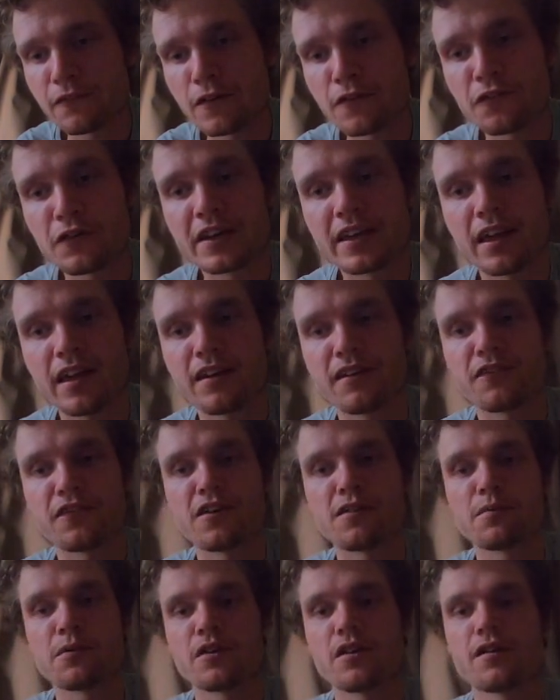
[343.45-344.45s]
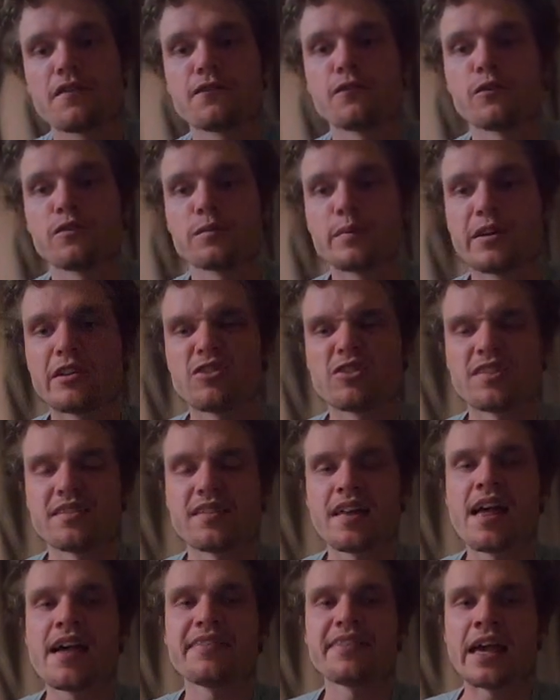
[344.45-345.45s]
Feel free to give them put your own thoughts,
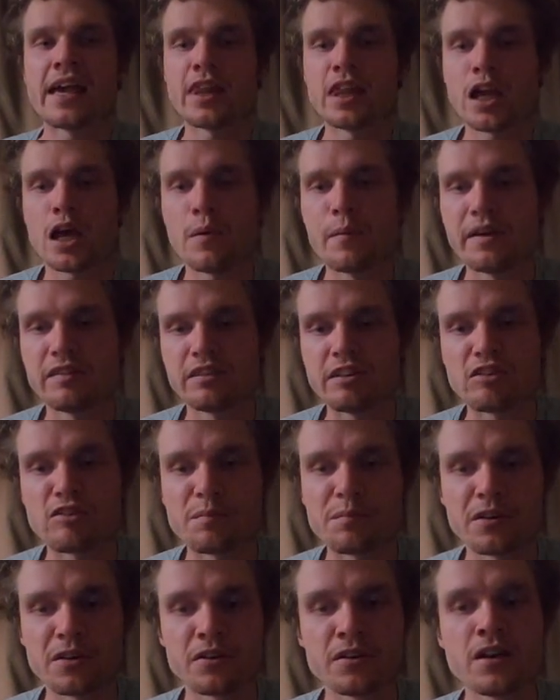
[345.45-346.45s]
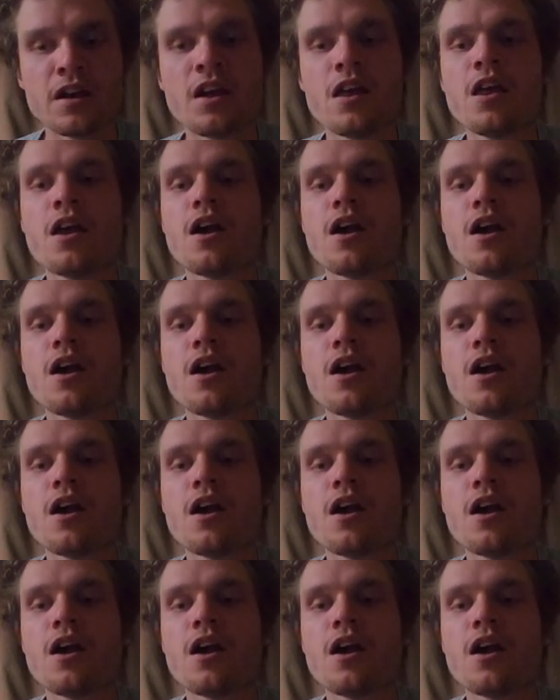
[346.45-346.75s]
predictions down in the comment section below.